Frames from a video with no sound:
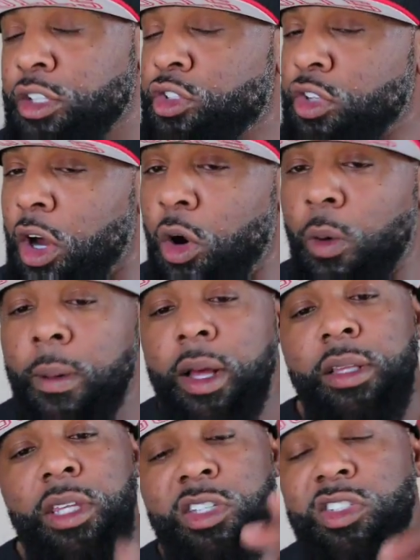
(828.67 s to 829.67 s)
So
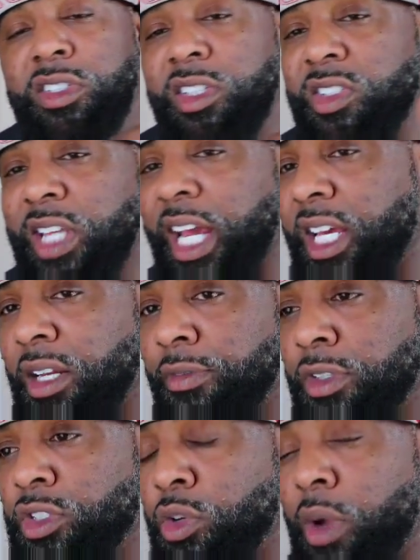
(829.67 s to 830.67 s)
this is the second
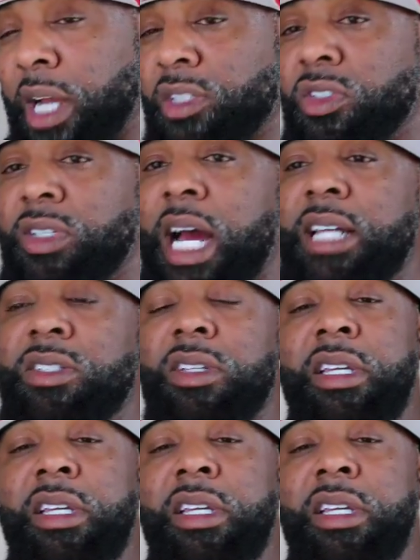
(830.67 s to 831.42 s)
of the 2 exercises.